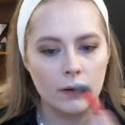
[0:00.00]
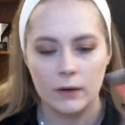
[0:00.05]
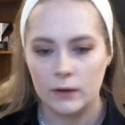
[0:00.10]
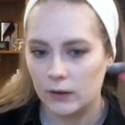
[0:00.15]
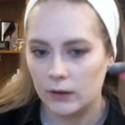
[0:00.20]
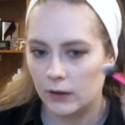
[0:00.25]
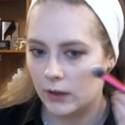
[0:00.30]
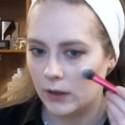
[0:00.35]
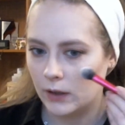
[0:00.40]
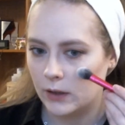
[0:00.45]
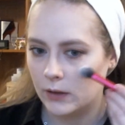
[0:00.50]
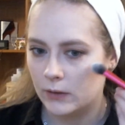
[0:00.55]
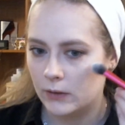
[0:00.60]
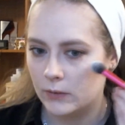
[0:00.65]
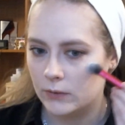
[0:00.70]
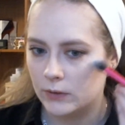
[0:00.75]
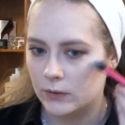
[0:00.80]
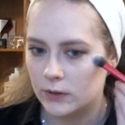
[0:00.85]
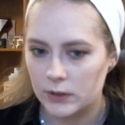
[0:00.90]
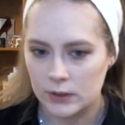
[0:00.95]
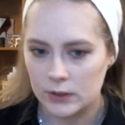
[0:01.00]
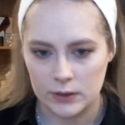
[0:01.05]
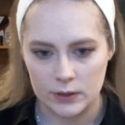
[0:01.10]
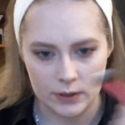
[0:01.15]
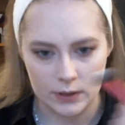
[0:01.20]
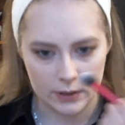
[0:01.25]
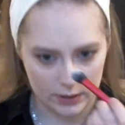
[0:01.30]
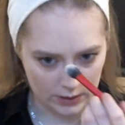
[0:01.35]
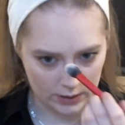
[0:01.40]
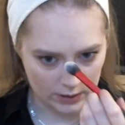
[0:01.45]
Yeah, it's
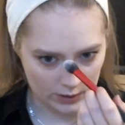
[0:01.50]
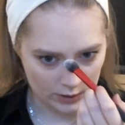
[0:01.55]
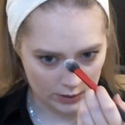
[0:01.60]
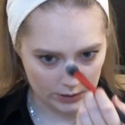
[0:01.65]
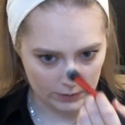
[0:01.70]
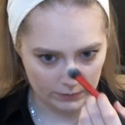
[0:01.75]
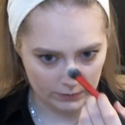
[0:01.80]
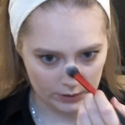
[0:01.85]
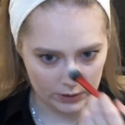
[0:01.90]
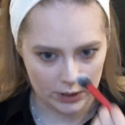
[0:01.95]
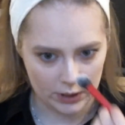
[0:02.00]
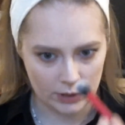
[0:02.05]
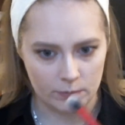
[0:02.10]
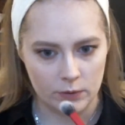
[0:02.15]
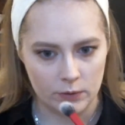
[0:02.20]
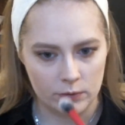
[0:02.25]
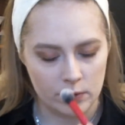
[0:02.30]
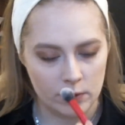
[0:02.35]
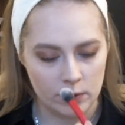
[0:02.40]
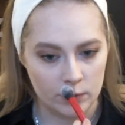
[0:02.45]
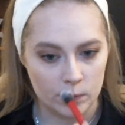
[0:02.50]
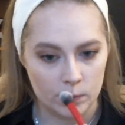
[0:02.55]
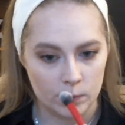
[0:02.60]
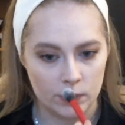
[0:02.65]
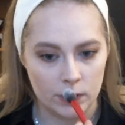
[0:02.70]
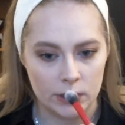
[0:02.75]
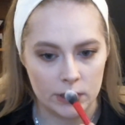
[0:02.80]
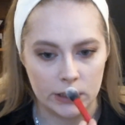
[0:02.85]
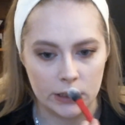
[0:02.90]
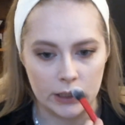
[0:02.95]
just so the cheekbone, nose
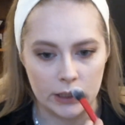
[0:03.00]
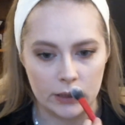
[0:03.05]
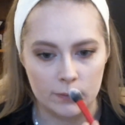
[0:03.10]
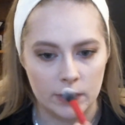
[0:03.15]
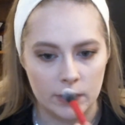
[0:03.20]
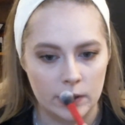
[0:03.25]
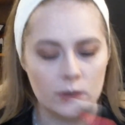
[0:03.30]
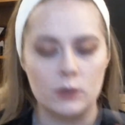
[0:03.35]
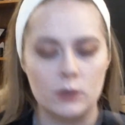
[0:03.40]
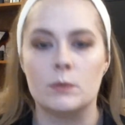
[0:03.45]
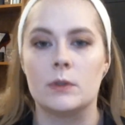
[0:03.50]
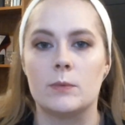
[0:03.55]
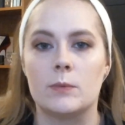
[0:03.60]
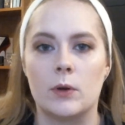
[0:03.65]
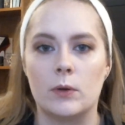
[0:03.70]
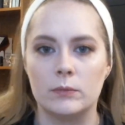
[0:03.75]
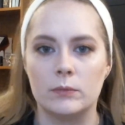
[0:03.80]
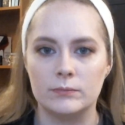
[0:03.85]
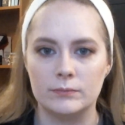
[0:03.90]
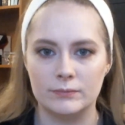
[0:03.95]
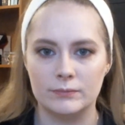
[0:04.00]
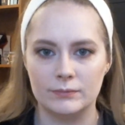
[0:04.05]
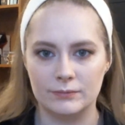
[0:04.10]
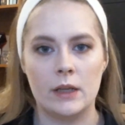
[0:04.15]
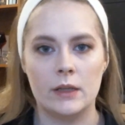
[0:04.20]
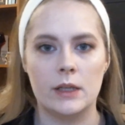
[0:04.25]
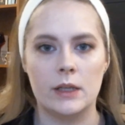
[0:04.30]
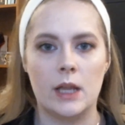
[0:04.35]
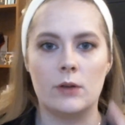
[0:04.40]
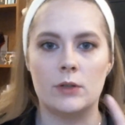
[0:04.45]
bridge, and my cupid's bow.
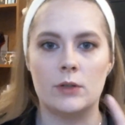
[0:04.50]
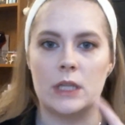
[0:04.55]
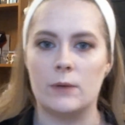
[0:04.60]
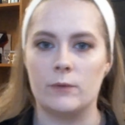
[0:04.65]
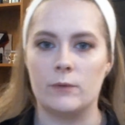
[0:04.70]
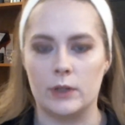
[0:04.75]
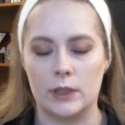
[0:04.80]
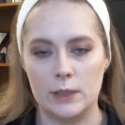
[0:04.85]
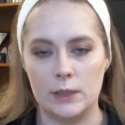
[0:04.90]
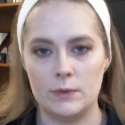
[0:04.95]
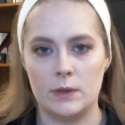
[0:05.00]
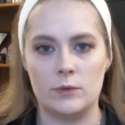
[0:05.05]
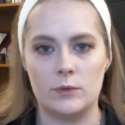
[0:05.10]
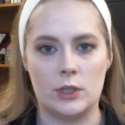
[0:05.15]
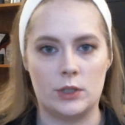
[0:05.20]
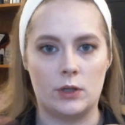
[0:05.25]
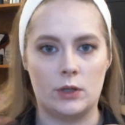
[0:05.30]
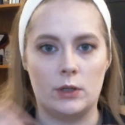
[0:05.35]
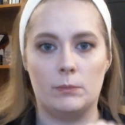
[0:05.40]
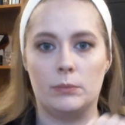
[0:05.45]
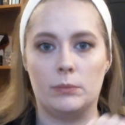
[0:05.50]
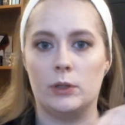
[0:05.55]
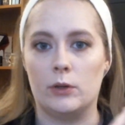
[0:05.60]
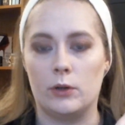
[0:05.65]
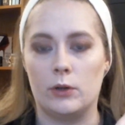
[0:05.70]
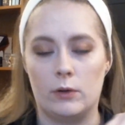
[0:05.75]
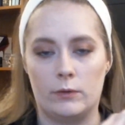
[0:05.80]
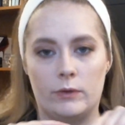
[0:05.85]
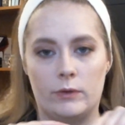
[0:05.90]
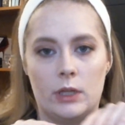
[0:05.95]
Now it's time for the lips. I'm just going to blot
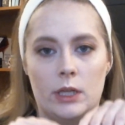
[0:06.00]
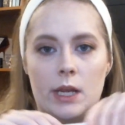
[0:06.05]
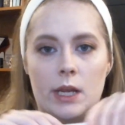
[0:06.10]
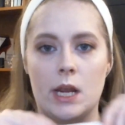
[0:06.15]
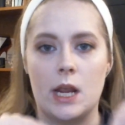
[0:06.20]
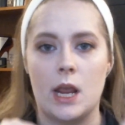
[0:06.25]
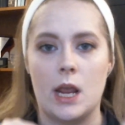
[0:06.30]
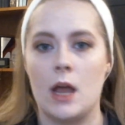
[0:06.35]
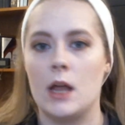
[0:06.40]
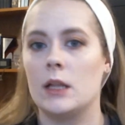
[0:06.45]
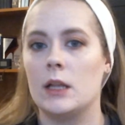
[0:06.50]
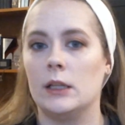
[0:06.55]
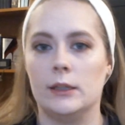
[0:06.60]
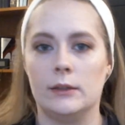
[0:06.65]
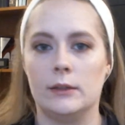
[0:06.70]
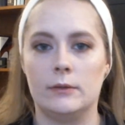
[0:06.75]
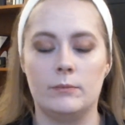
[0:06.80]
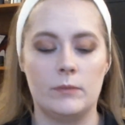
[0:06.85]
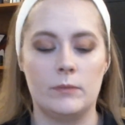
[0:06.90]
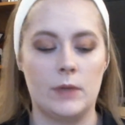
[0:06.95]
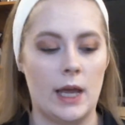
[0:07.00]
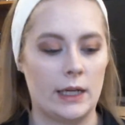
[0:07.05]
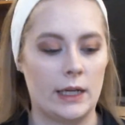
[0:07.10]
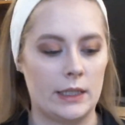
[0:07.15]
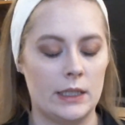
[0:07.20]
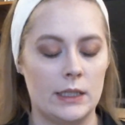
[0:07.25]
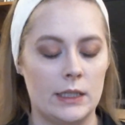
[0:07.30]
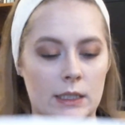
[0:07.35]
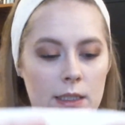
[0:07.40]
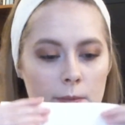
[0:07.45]
off the
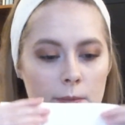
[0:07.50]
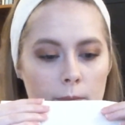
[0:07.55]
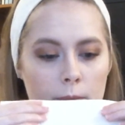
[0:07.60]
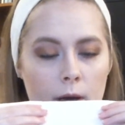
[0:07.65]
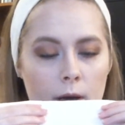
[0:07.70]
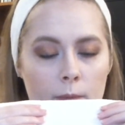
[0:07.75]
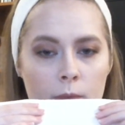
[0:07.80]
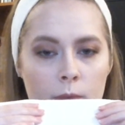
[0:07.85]
Access lip balm.